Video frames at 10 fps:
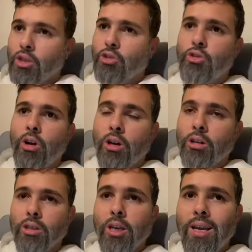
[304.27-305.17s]
and
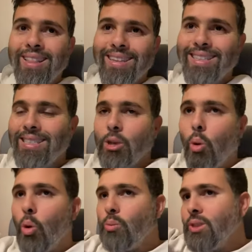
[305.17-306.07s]
struggles. This
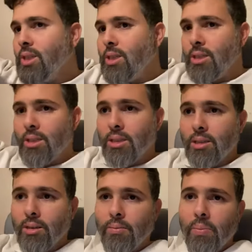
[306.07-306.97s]
hope sees
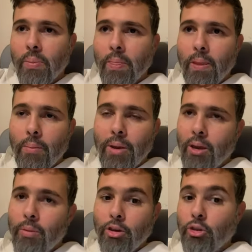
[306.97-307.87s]
a bigger
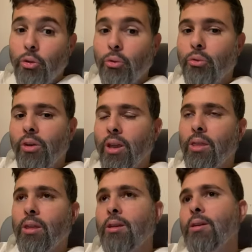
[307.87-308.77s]
picture through
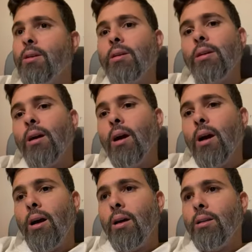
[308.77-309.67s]
faith.
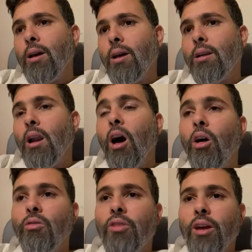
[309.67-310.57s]
And
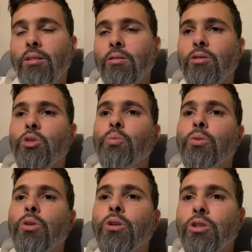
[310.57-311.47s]
love then
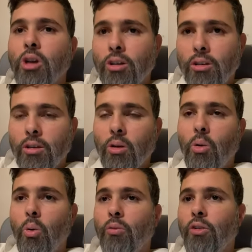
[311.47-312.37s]
spurs on the
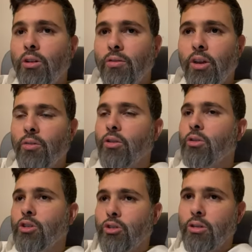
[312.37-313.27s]
hopeful and faithful
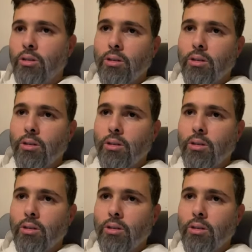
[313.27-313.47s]
Christian,